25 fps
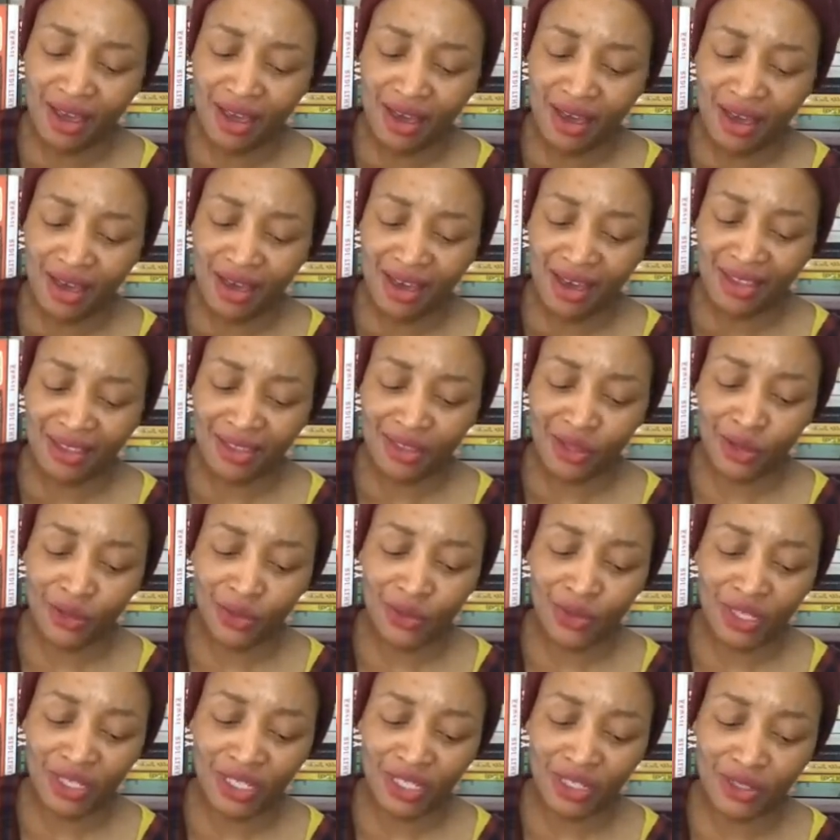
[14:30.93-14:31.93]
the
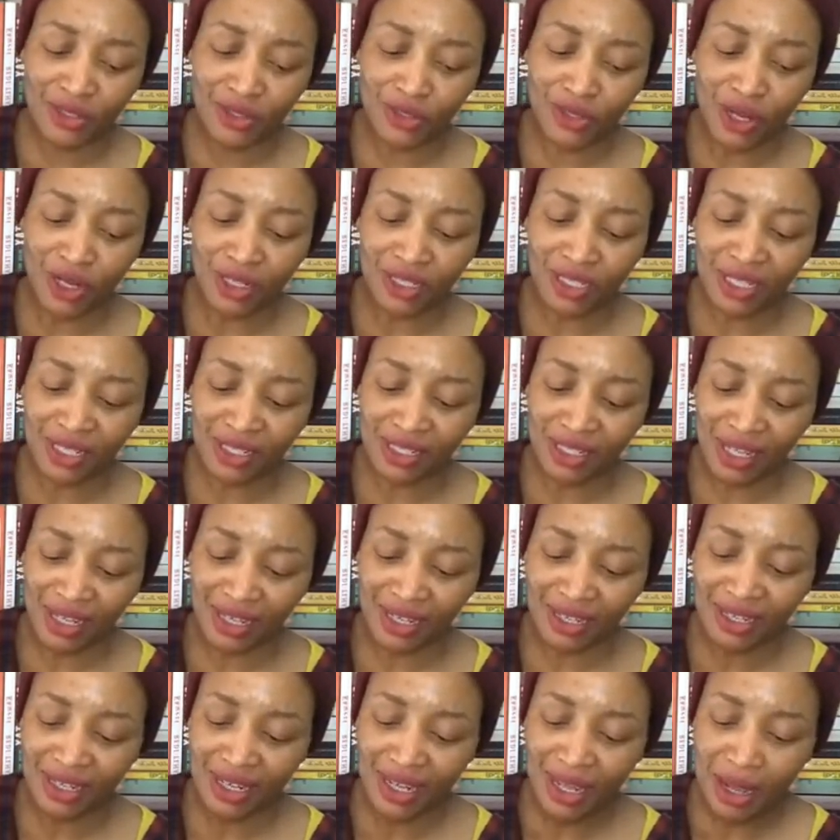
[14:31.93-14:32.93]
original doctor said,
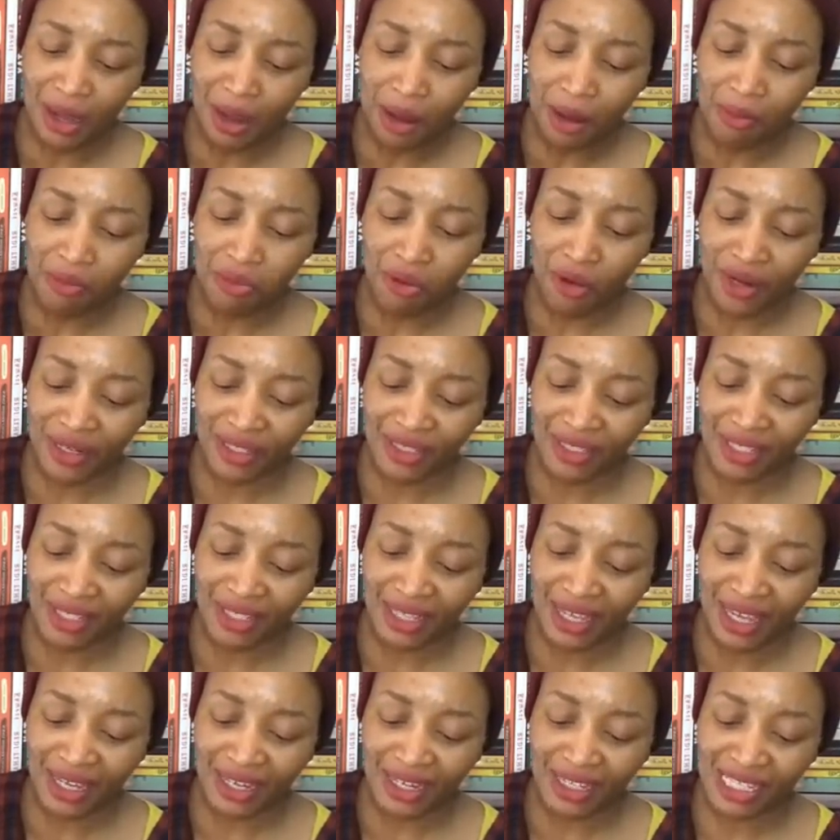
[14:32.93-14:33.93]
pointing at
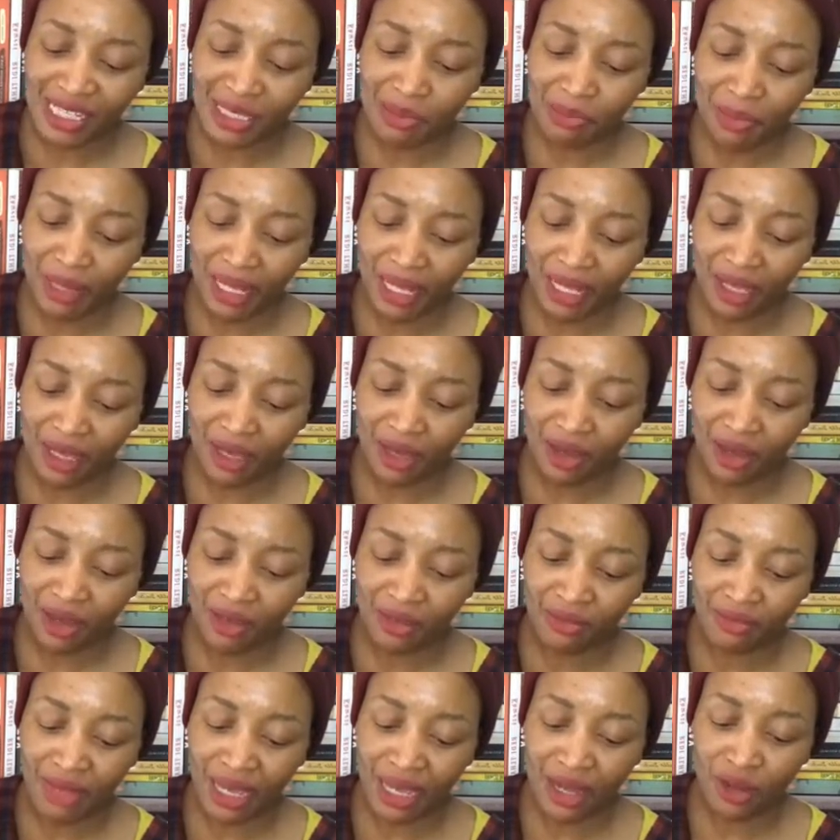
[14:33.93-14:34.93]
a speck on
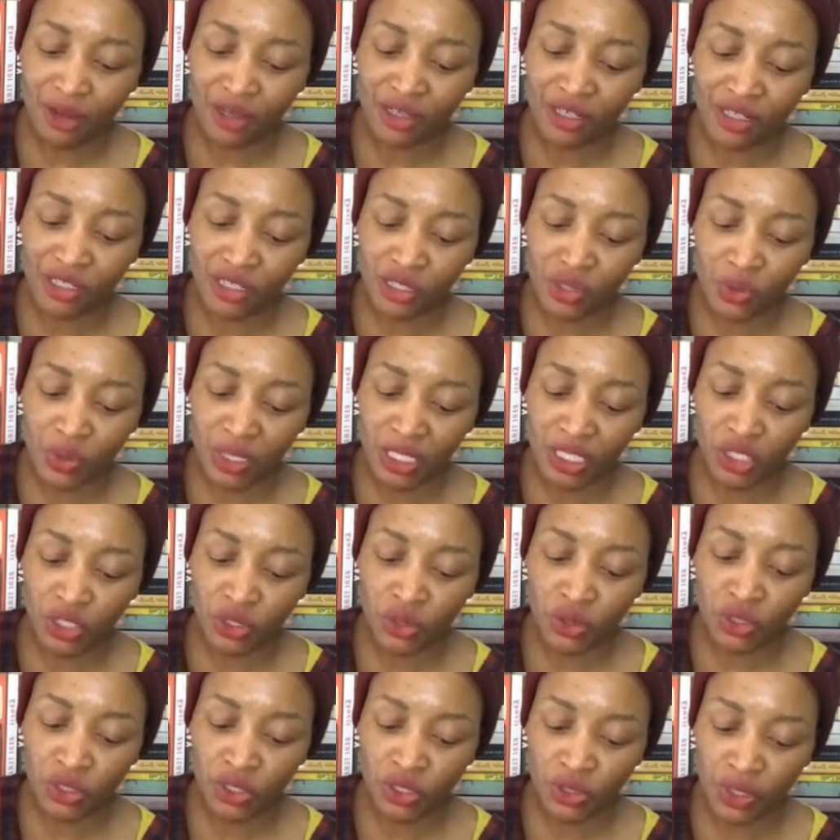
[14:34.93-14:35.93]
my on-screen
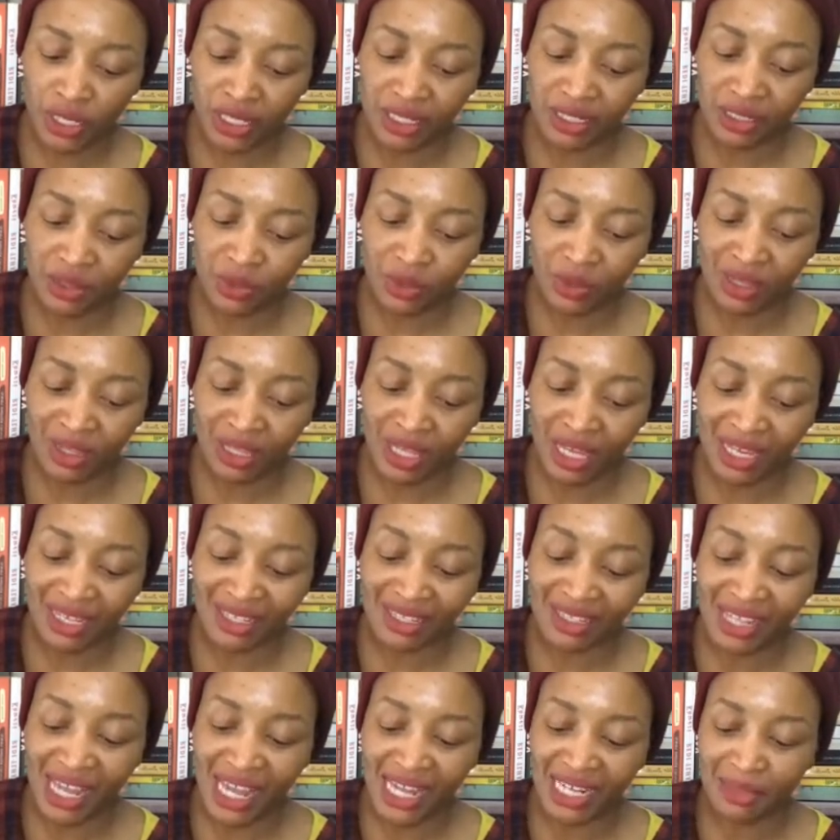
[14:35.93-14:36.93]
uterus with the
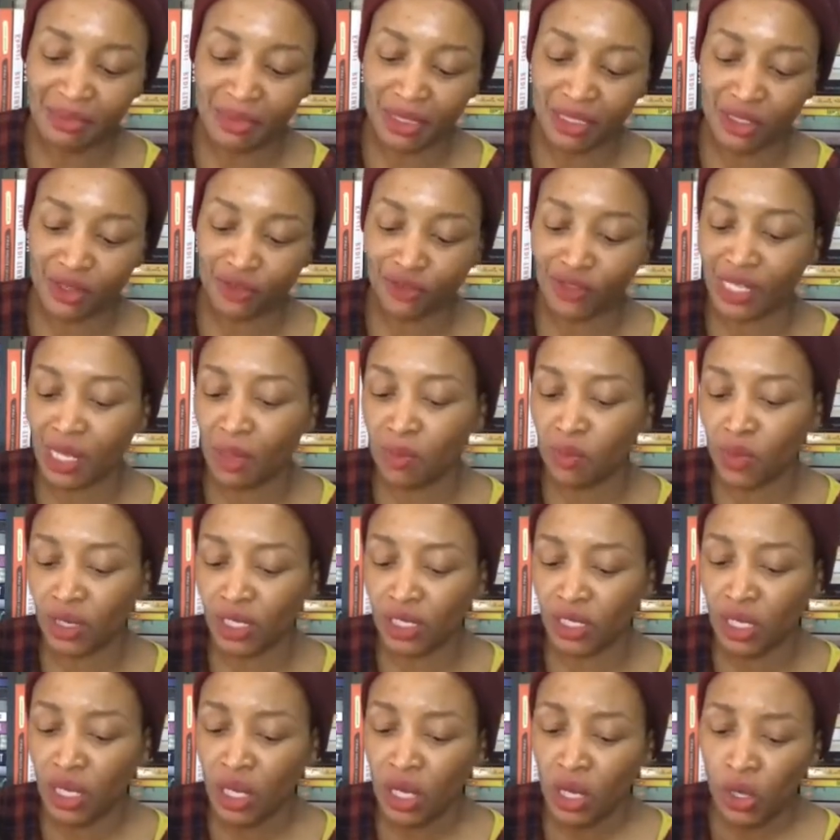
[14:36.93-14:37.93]
excitement of someone
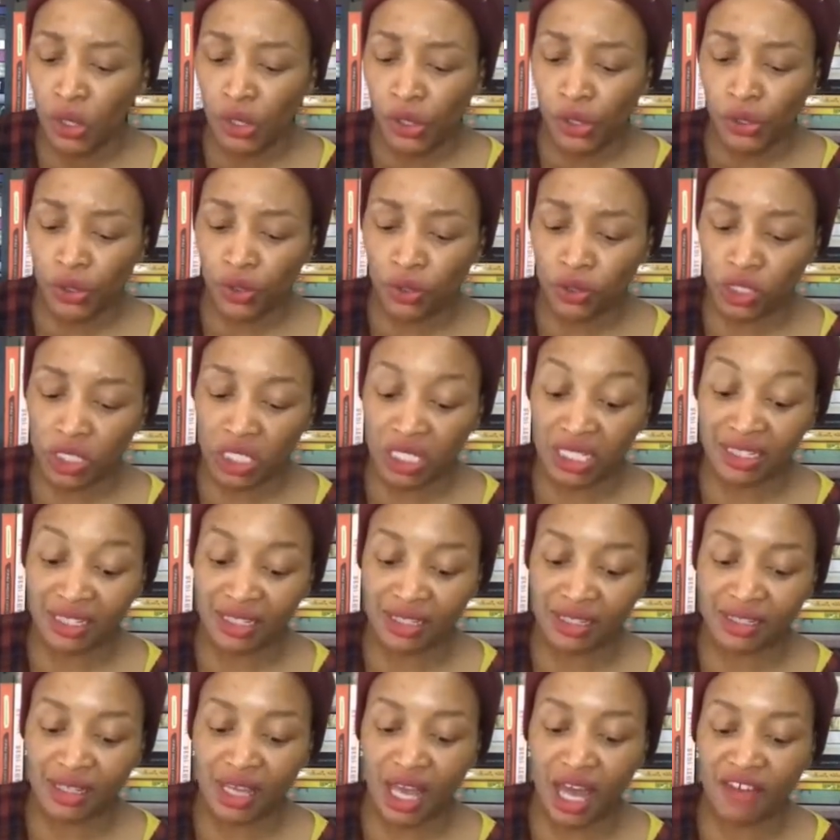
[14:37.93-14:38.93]
who just
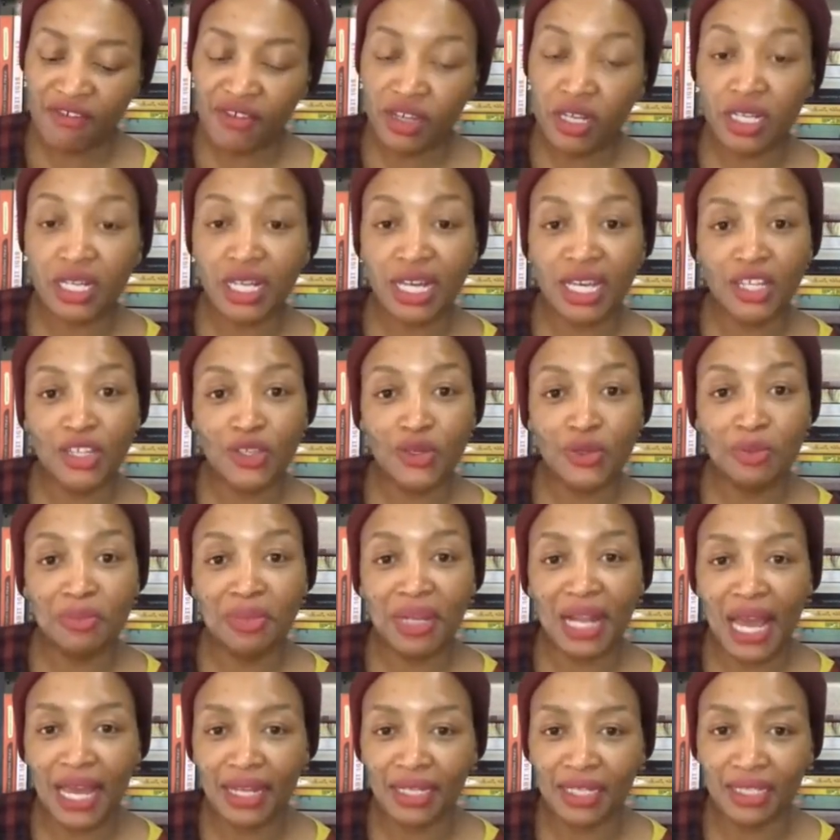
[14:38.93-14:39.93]
discovered a new
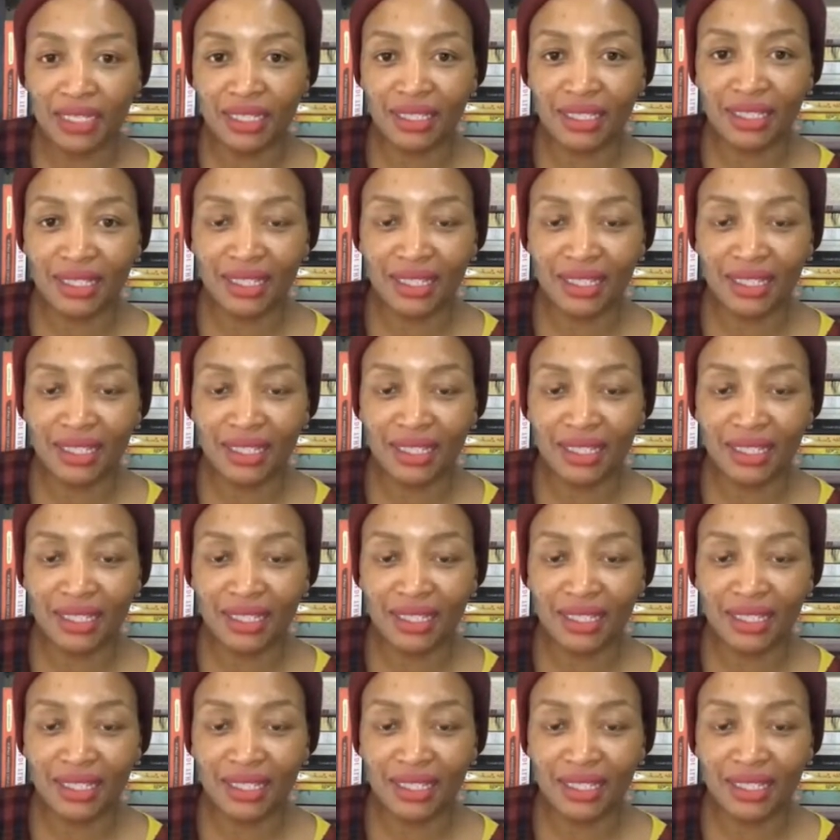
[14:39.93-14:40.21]
planet.